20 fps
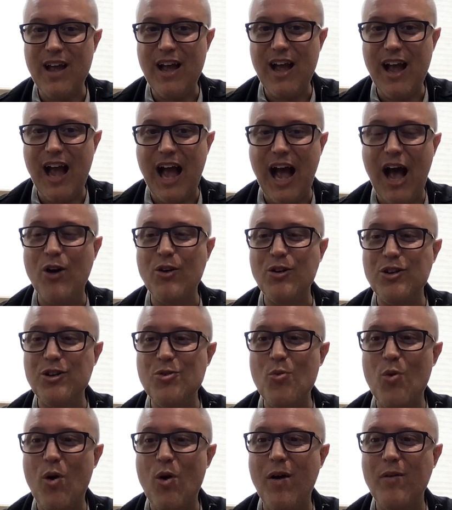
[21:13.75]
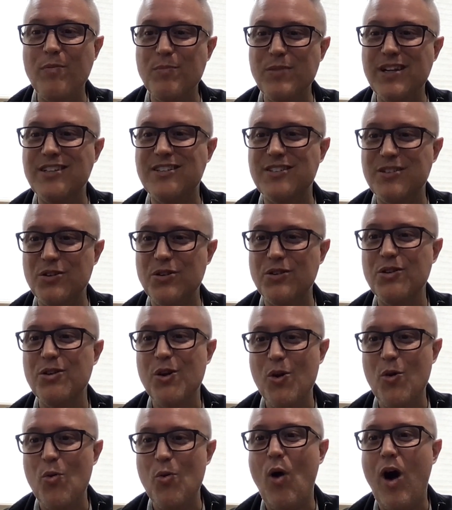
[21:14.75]
How do you want me to
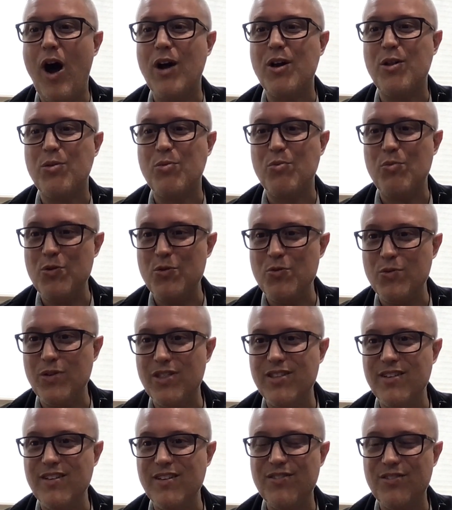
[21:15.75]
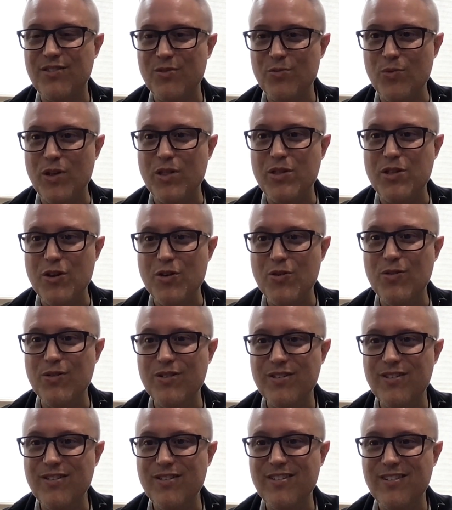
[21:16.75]
walk through with this with you
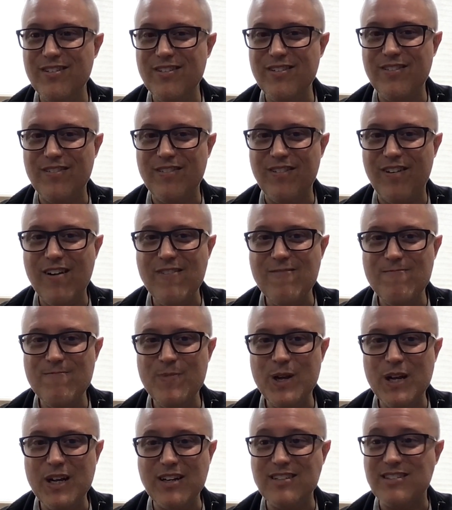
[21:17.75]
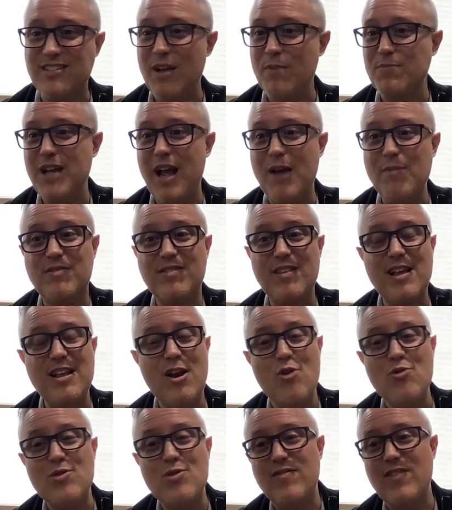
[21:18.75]
right because sometimes they
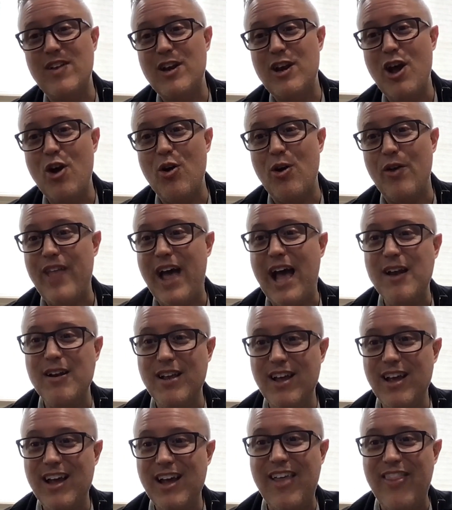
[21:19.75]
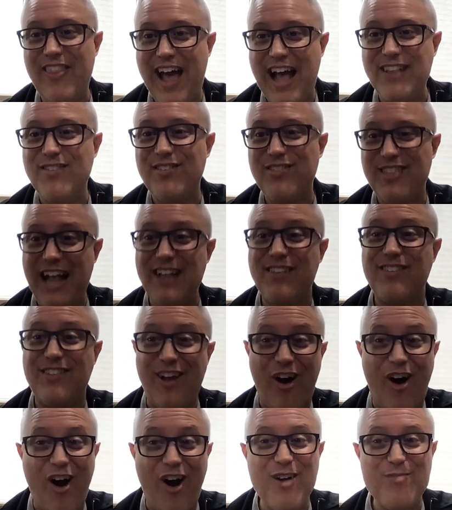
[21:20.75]
don't even know and that and that's that's the
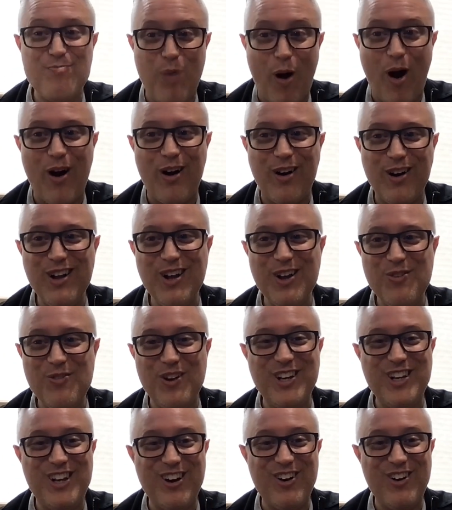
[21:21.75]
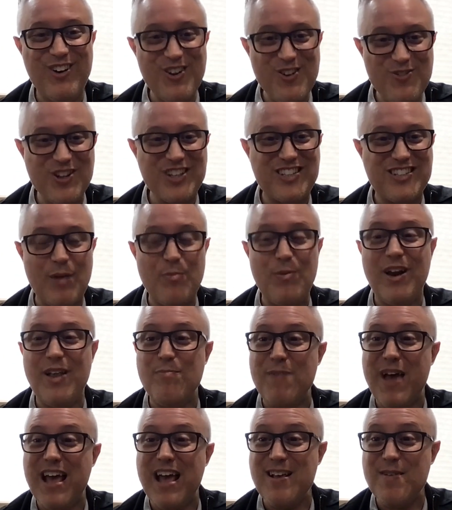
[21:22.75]
hard part when you're with someone and
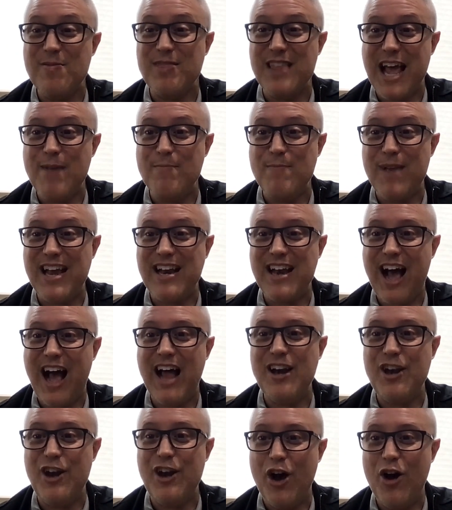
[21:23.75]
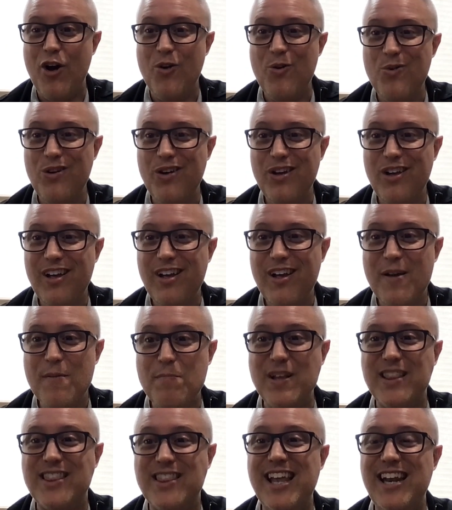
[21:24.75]
they they may not know
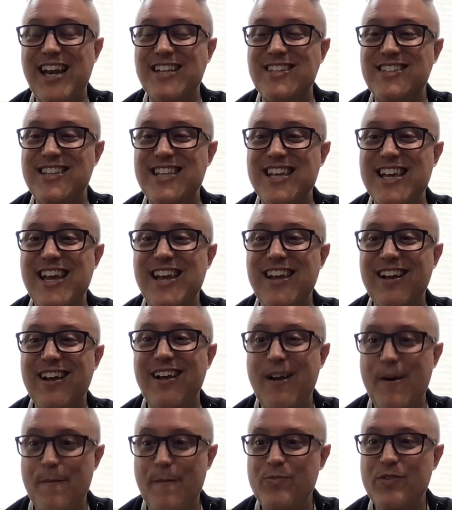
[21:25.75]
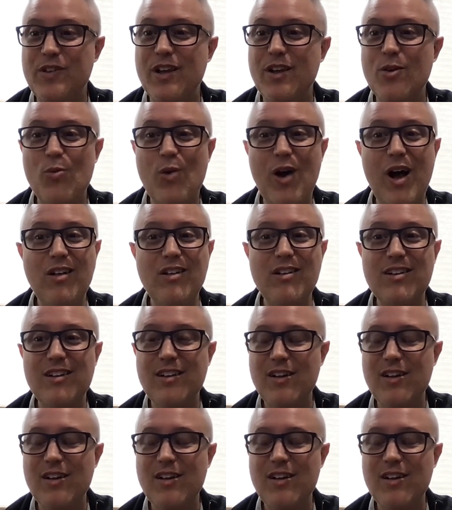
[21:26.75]
but then it's the well